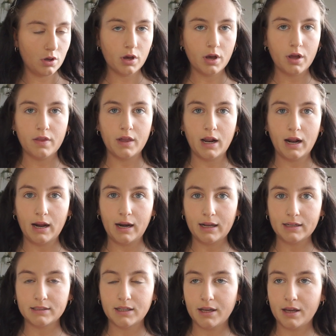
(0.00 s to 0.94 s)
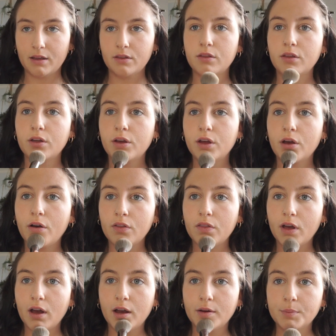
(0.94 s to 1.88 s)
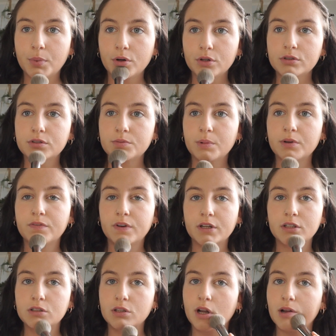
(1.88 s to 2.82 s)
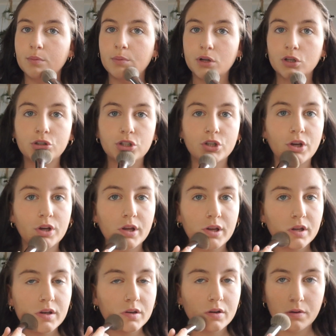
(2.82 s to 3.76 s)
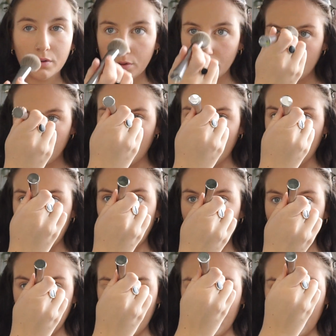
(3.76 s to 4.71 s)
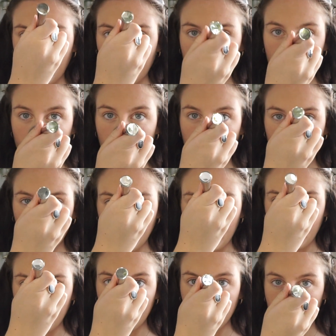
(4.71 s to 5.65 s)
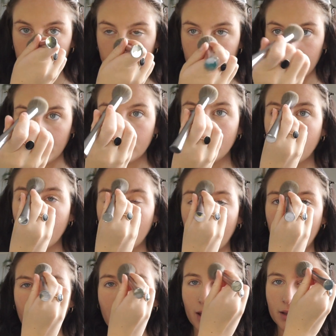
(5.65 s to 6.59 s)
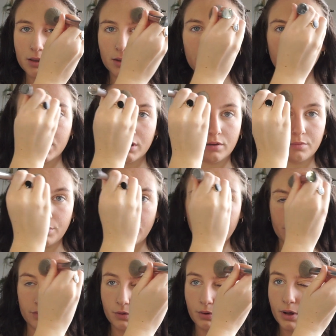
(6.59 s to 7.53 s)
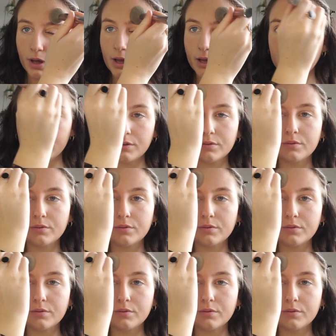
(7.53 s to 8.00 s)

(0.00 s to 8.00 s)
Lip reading: And I like to hit the other high points of my face, so like my chin, my nose, and the middle of my forehead.